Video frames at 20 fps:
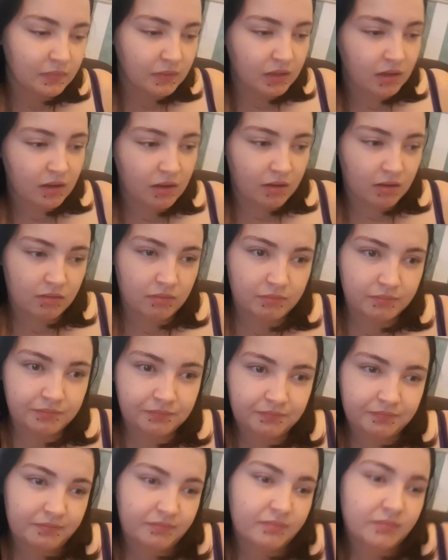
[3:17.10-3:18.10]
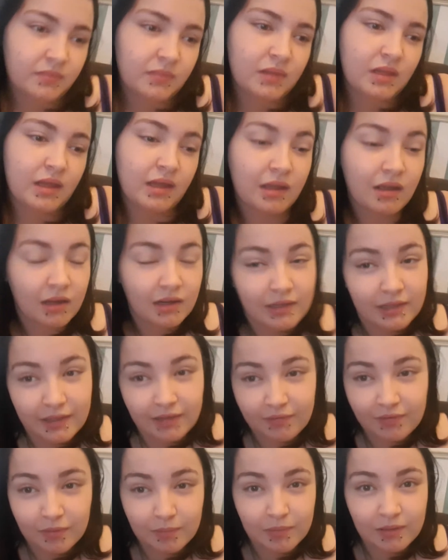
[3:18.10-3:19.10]
I can't
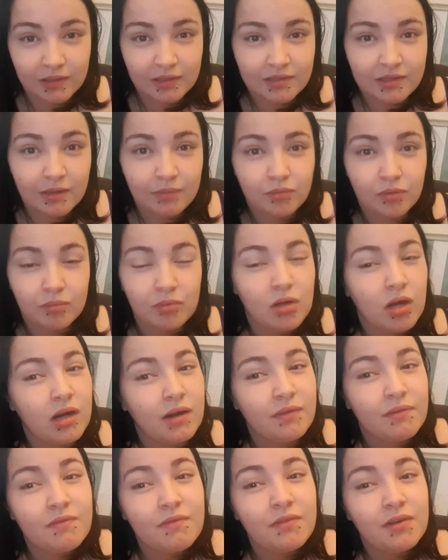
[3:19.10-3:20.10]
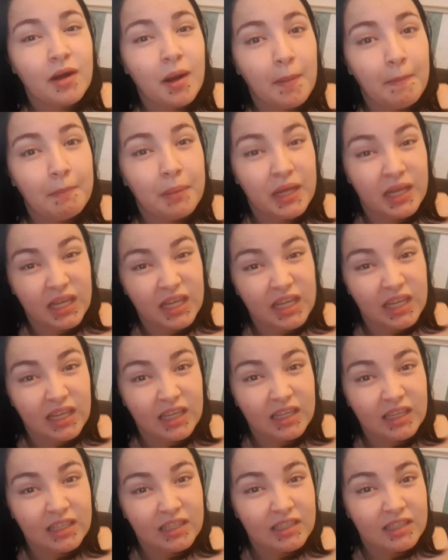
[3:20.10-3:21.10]
leave them in the same room, not even for a pee.
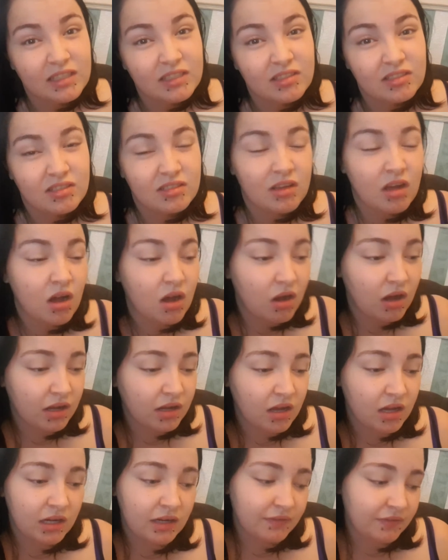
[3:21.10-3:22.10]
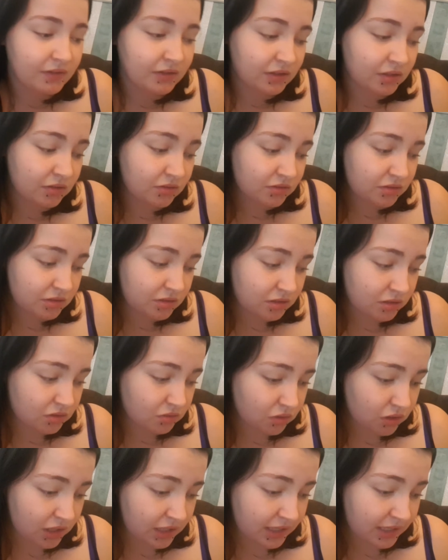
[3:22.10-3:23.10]
So I can't even use the
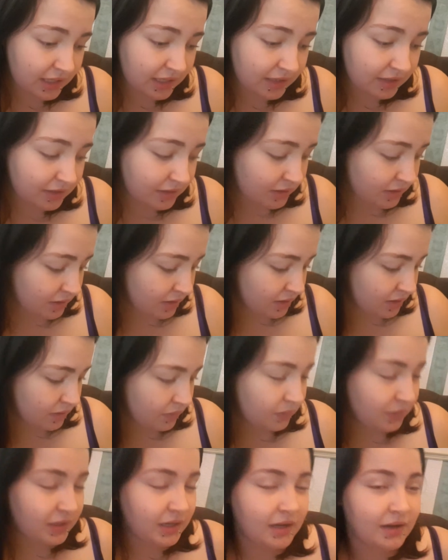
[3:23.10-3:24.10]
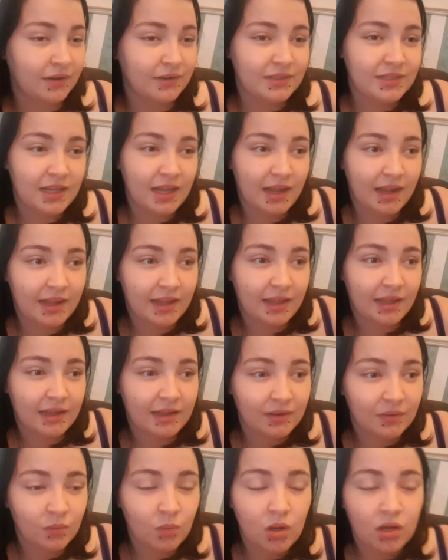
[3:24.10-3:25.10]
toilet without
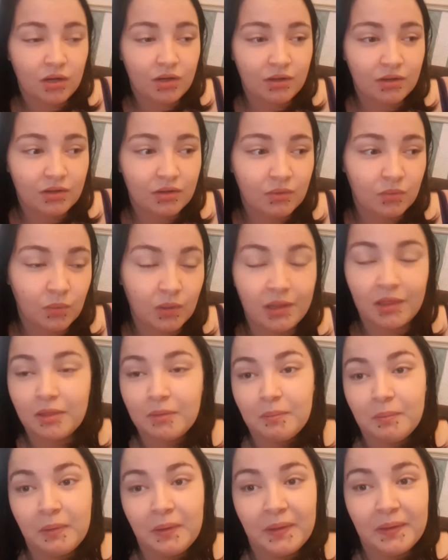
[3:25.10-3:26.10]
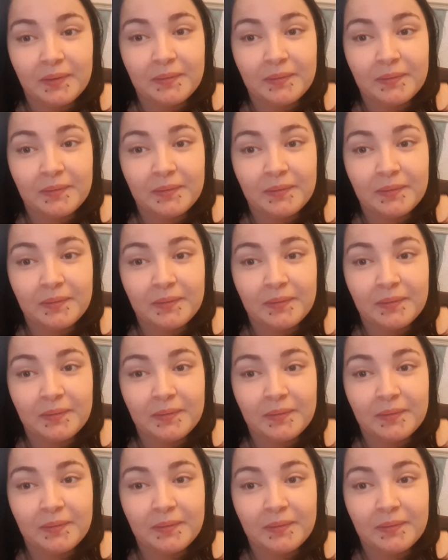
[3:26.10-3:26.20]
taking one with me.